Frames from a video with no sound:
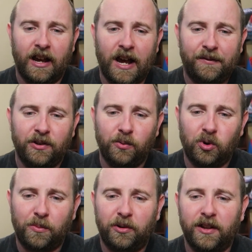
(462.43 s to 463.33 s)
After the
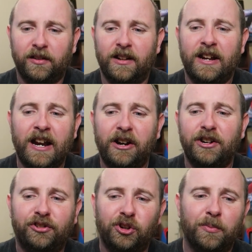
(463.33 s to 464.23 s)
war, President
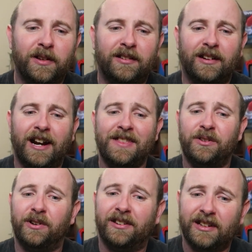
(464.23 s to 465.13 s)
Harry Truman signed
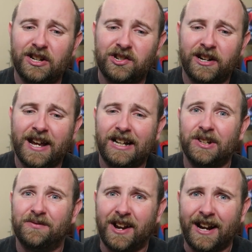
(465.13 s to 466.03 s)
the Recession Act
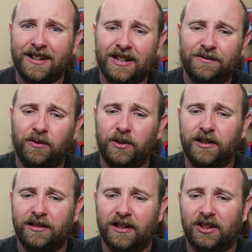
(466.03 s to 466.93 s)
of
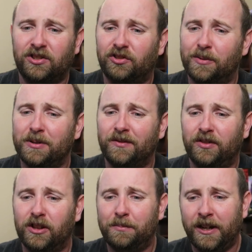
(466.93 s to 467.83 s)
1946, stripping
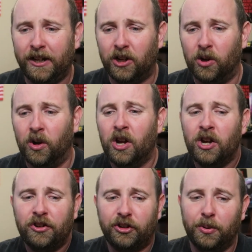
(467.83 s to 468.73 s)
Filipino
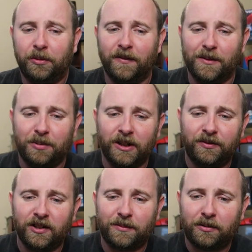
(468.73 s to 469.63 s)
troops of the
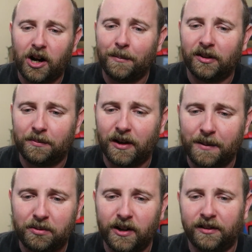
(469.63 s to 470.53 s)
benefits promised by
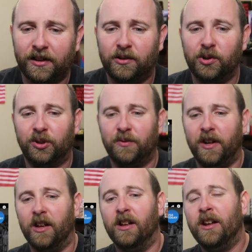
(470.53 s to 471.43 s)
President
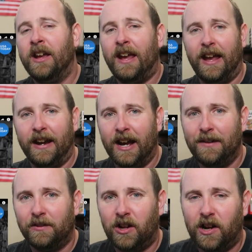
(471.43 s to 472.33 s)
Roosevelt. And
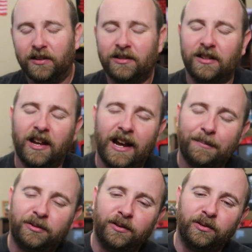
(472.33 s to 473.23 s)
I've lost
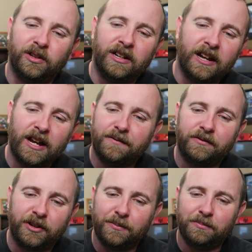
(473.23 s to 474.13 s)
absolutely
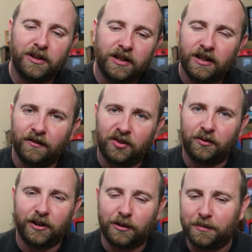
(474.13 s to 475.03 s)
every bit
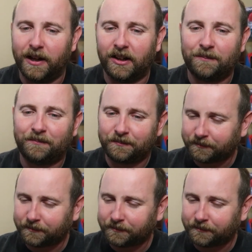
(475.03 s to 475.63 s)
of respect